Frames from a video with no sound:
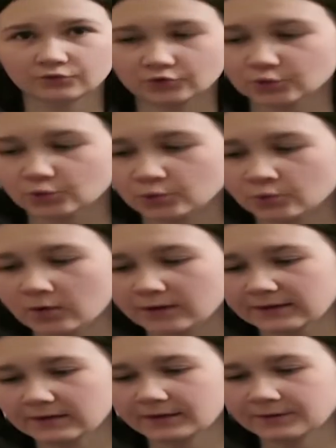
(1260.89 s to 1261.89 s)
the door
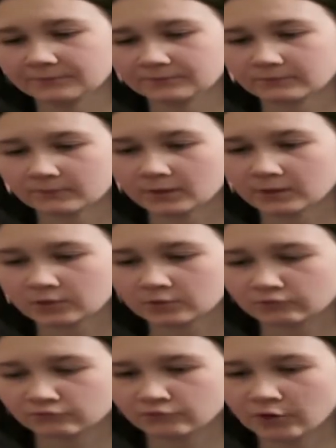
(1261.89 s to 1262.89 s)
quietly.
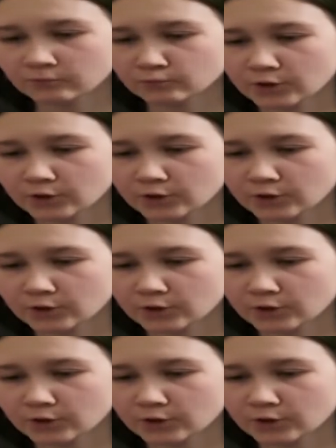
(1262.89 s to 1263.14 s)
Ron